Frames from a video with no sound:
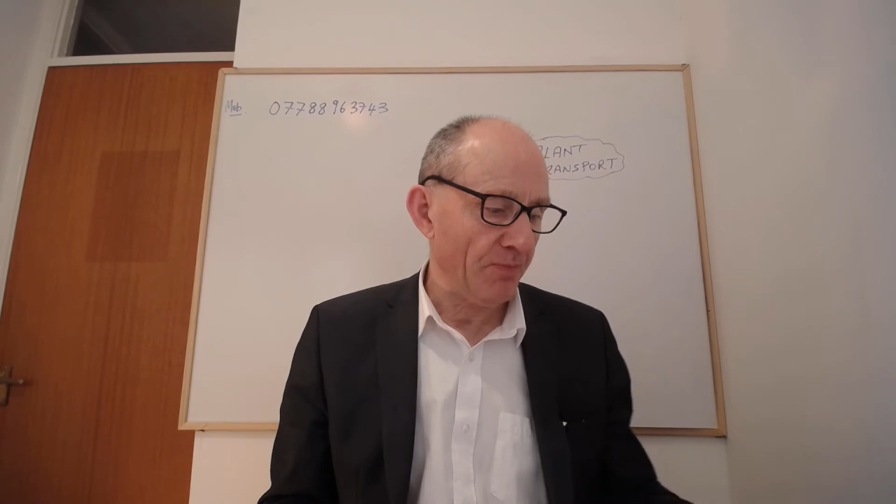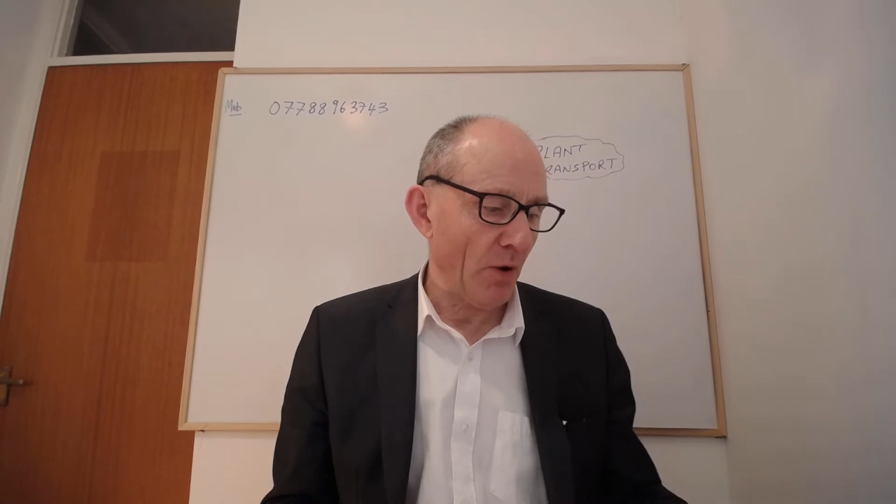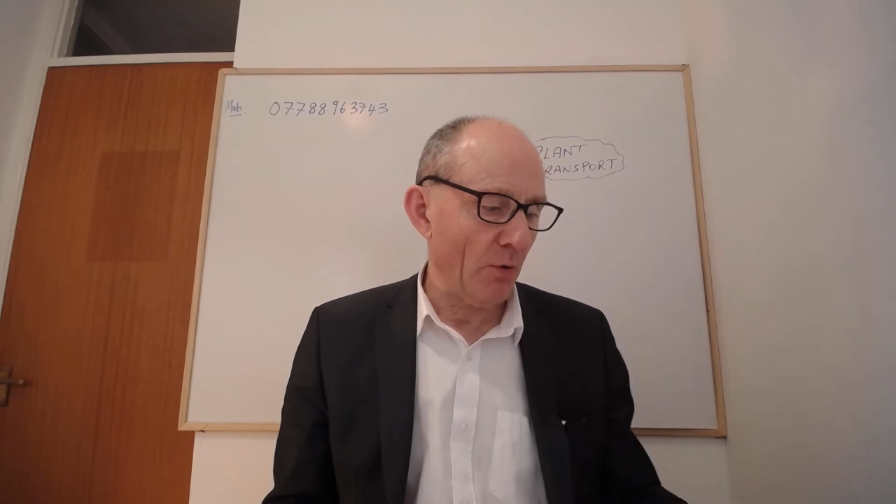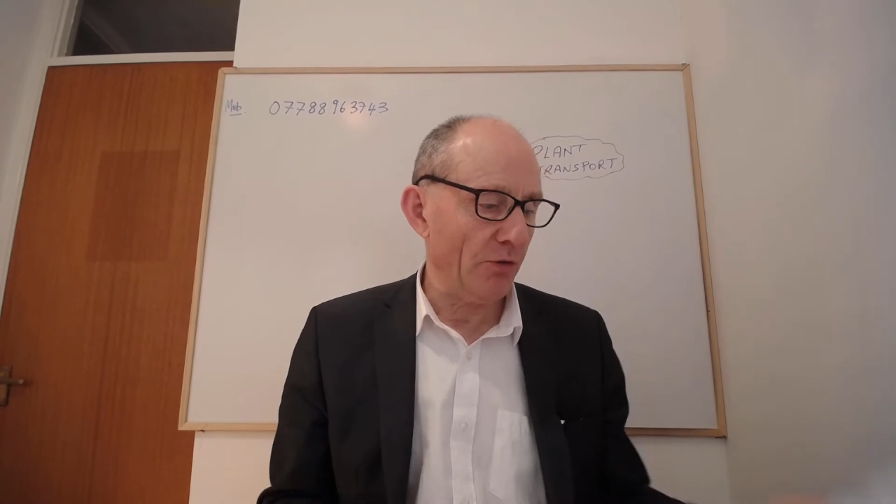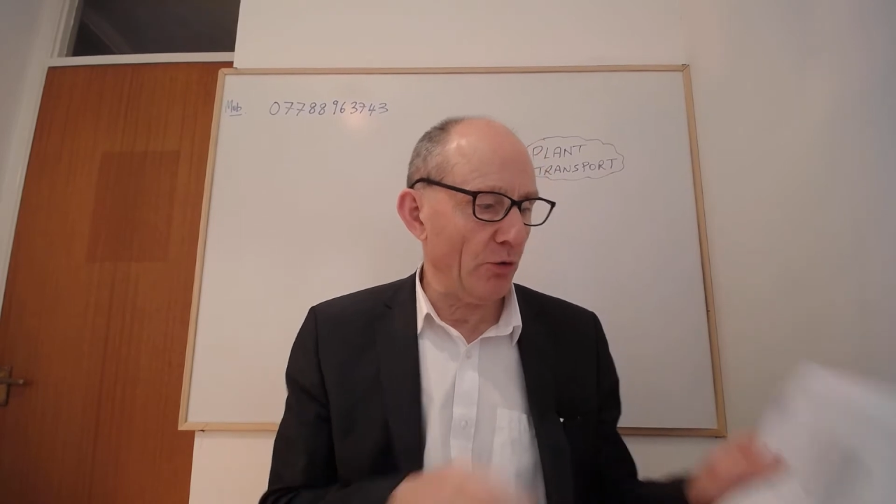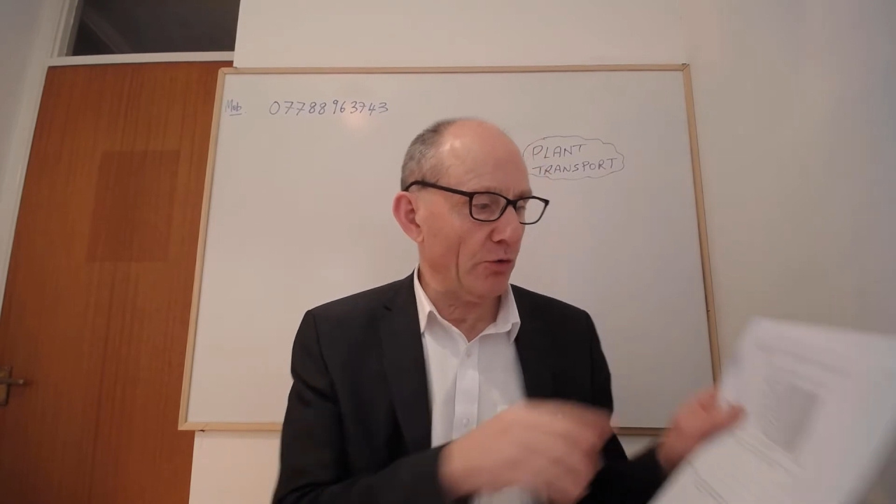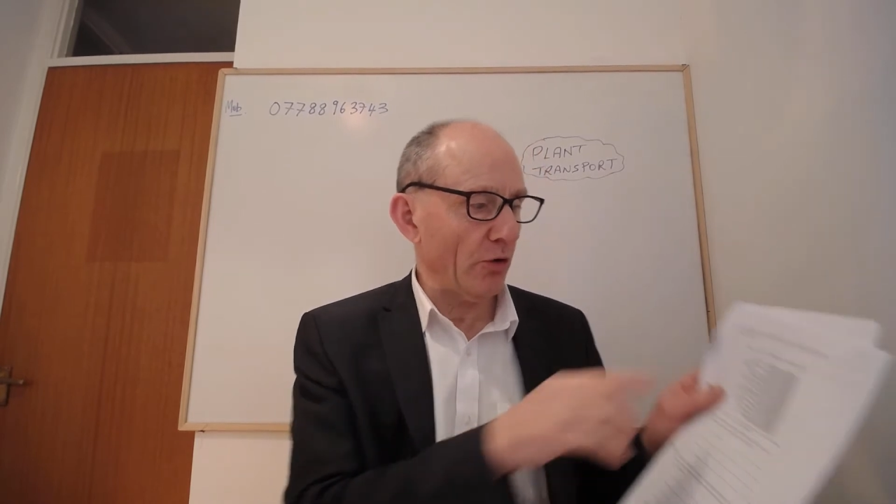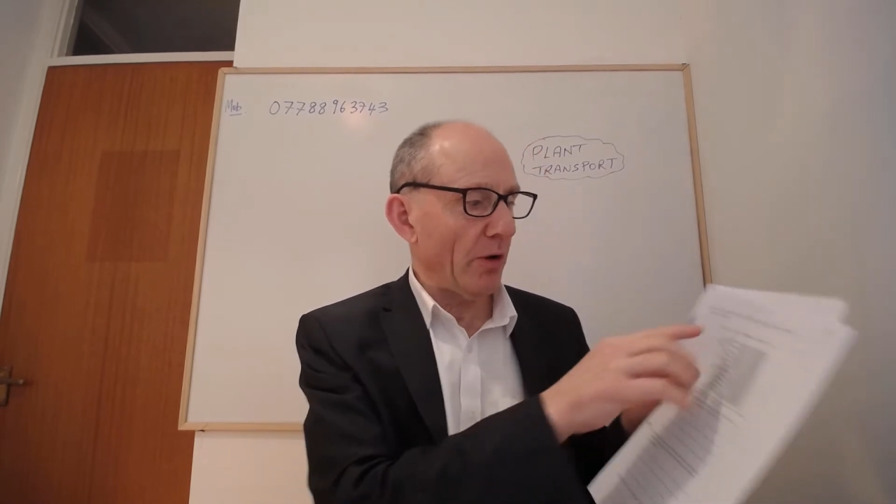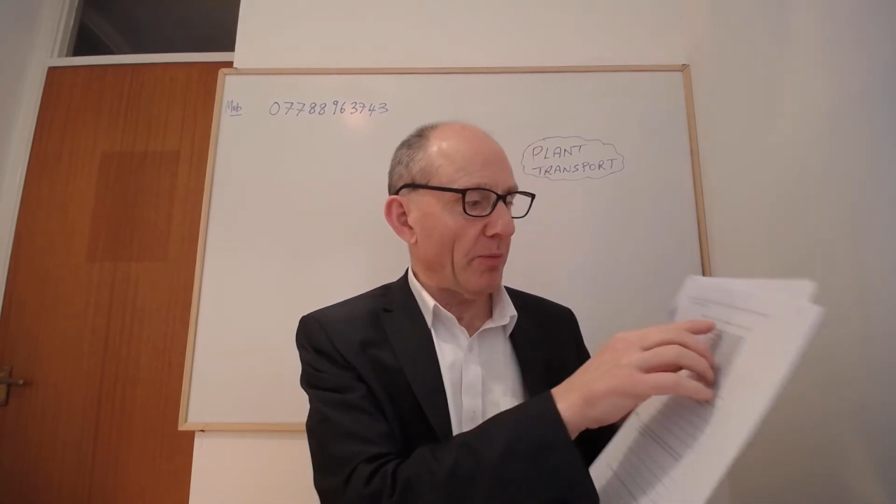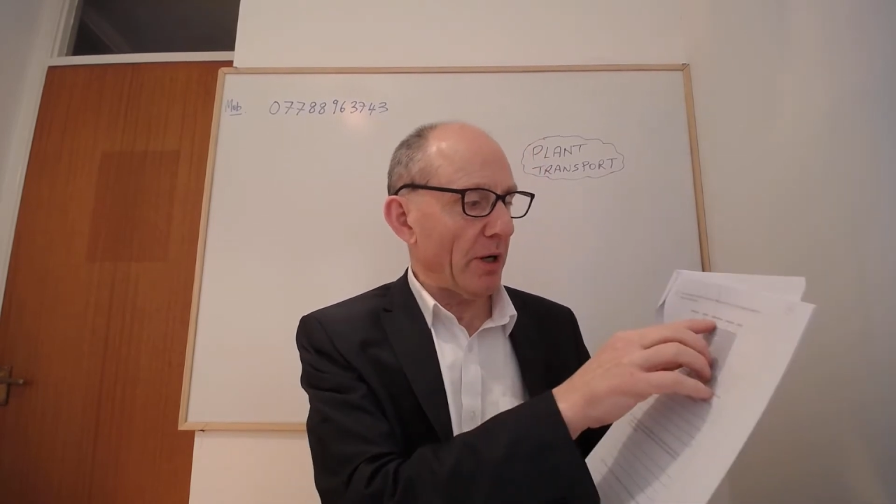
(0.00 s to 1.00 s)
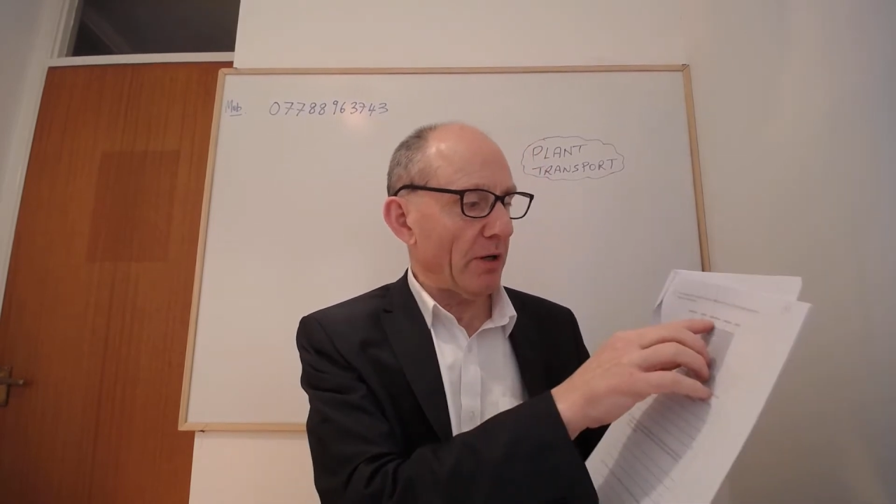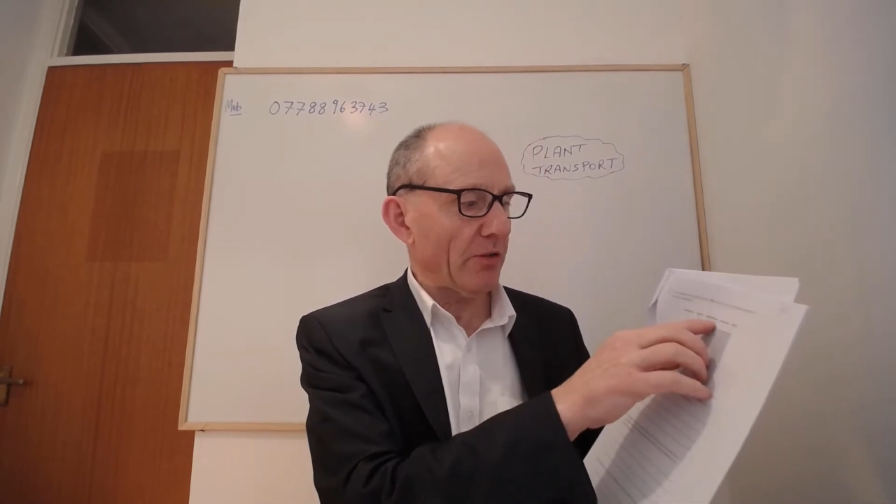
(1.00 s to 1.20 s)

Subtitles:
Whereas those other patterns,